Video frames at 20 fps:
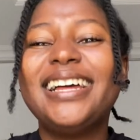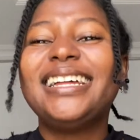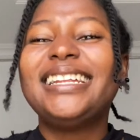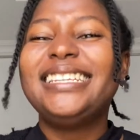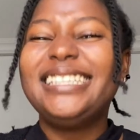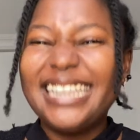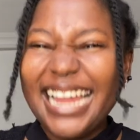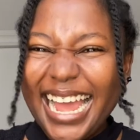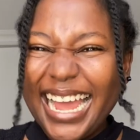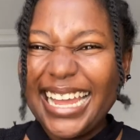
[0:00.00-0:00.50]

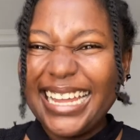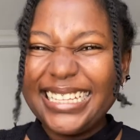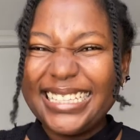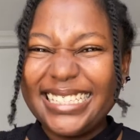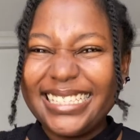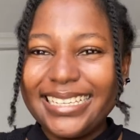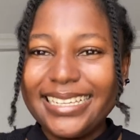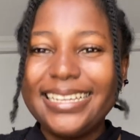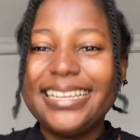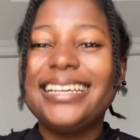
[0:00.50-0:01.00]

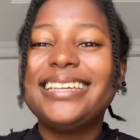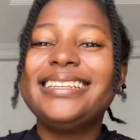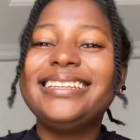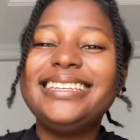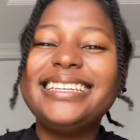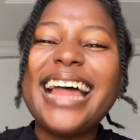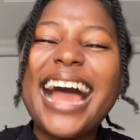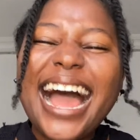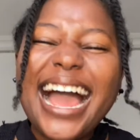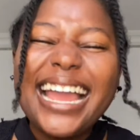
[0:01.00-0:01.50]
night,
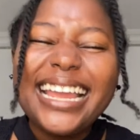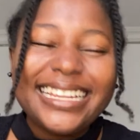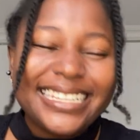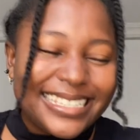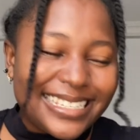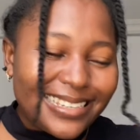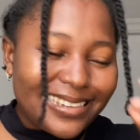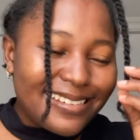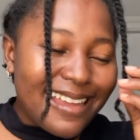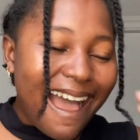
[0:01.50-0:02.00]

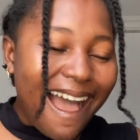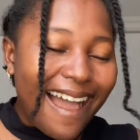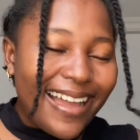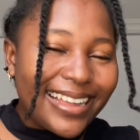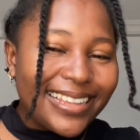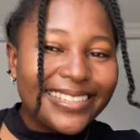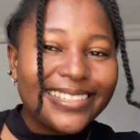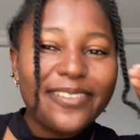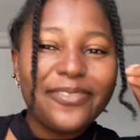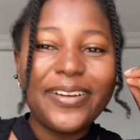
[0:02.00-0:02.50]
nice,
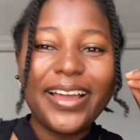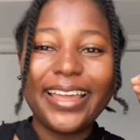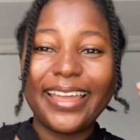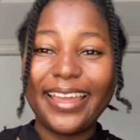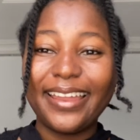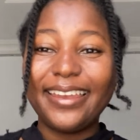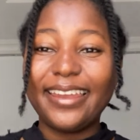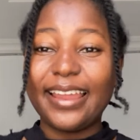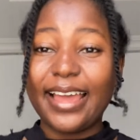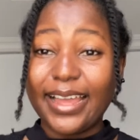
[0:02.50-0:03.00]
nice. If I
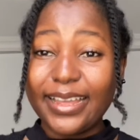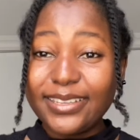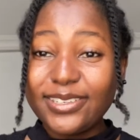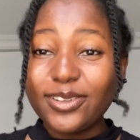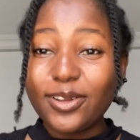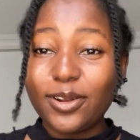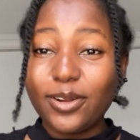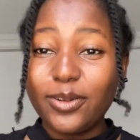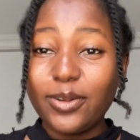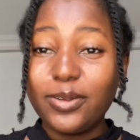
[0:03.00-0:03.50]
get nice
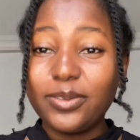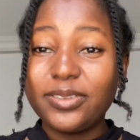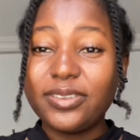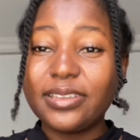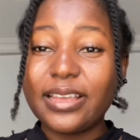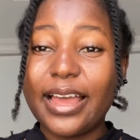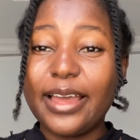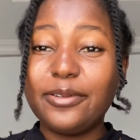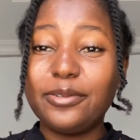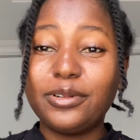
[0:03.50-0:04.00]
clothes,
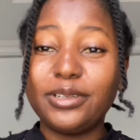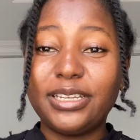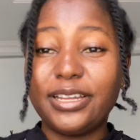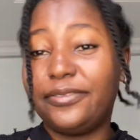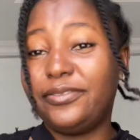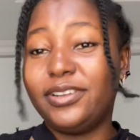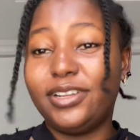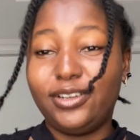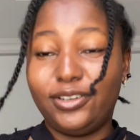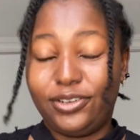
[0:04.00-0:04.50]
I will
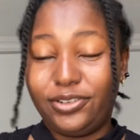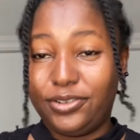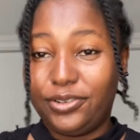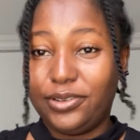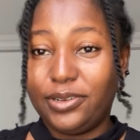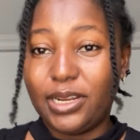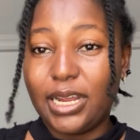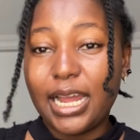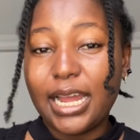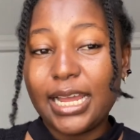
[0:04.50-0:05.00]
definitely show
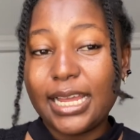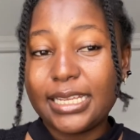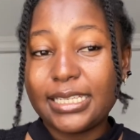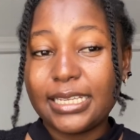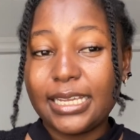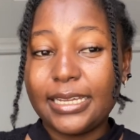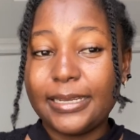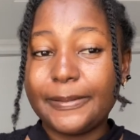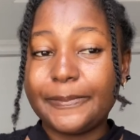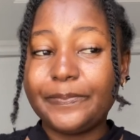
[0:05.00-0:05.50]
you guys.
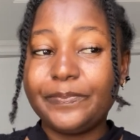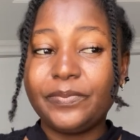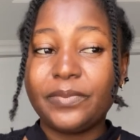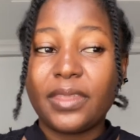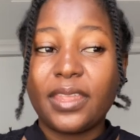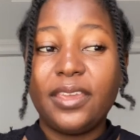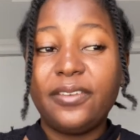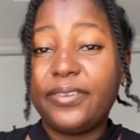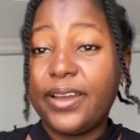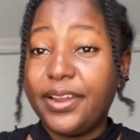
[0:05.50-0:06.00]
And
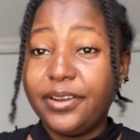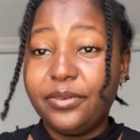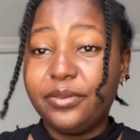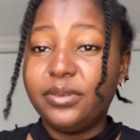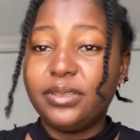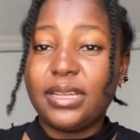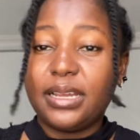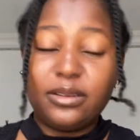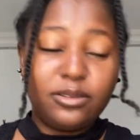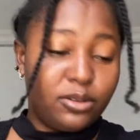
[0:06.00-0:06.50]
if I
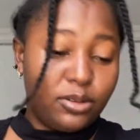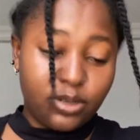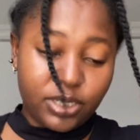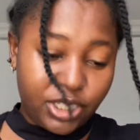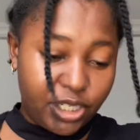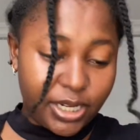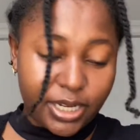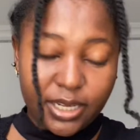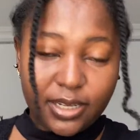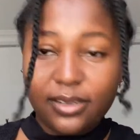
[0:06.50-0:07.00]
don't, I'll go
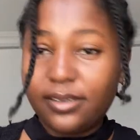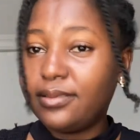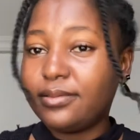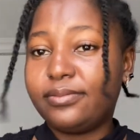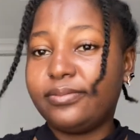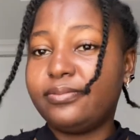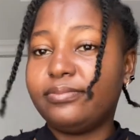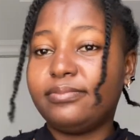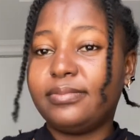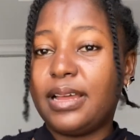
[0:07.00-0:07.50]
check.
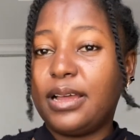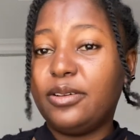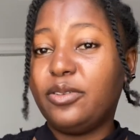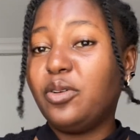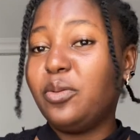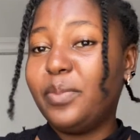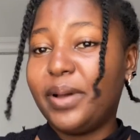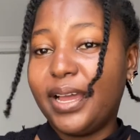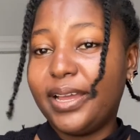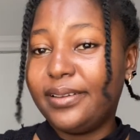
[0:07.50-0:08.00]
I'll go
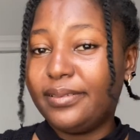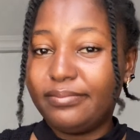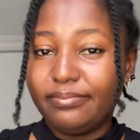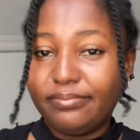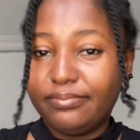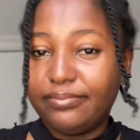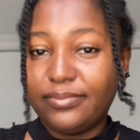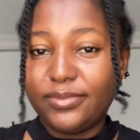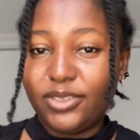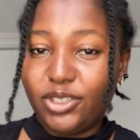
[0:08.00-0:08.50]
buy
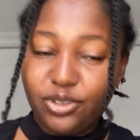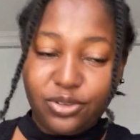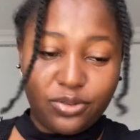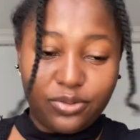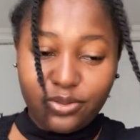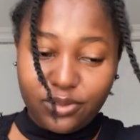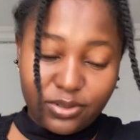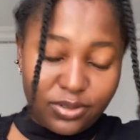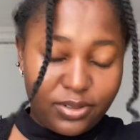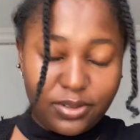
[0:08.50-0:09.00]

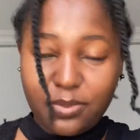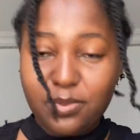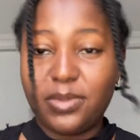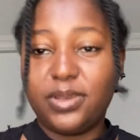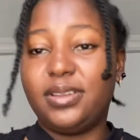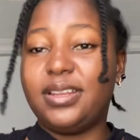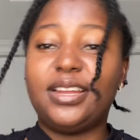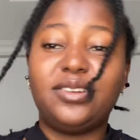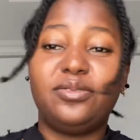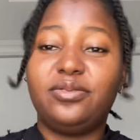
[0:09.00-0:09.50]
shoes or
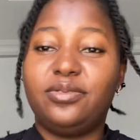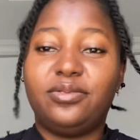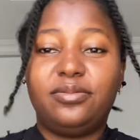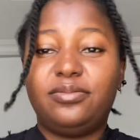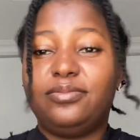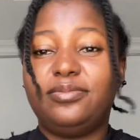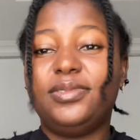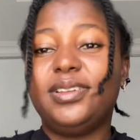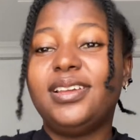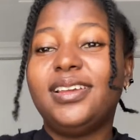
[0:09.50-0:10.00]
something. I don't know.
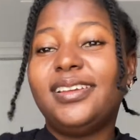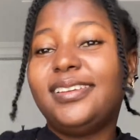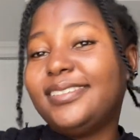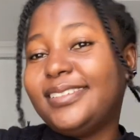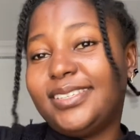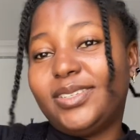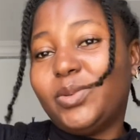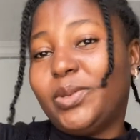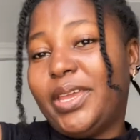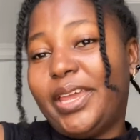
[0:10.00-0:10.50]

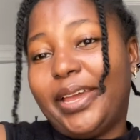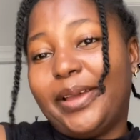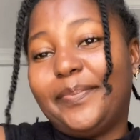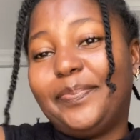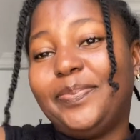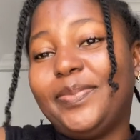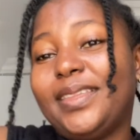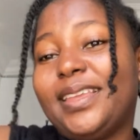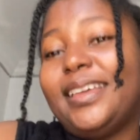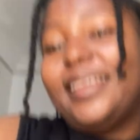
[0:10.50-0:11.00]
So yeah,
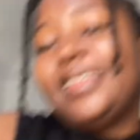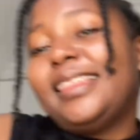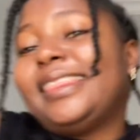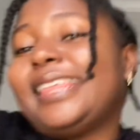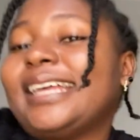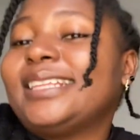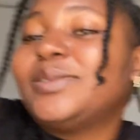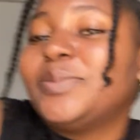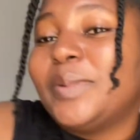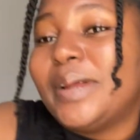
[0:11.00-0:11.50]

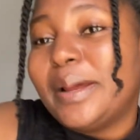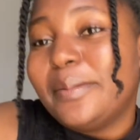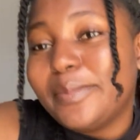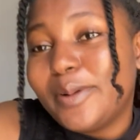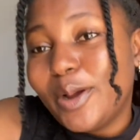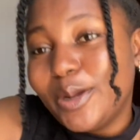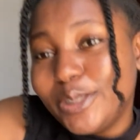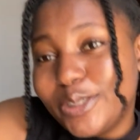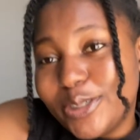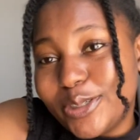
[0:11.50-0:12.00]
that's what I'm
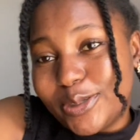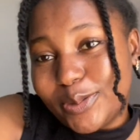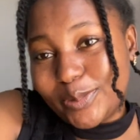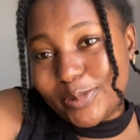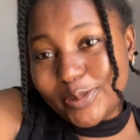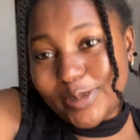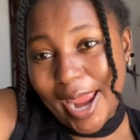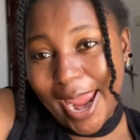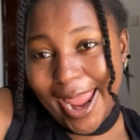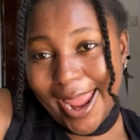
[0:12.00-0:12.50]
going to do
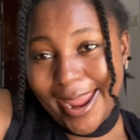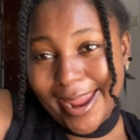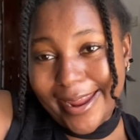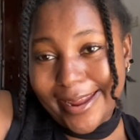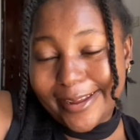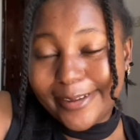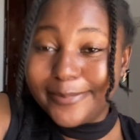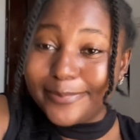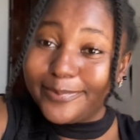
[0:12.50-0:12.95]
today.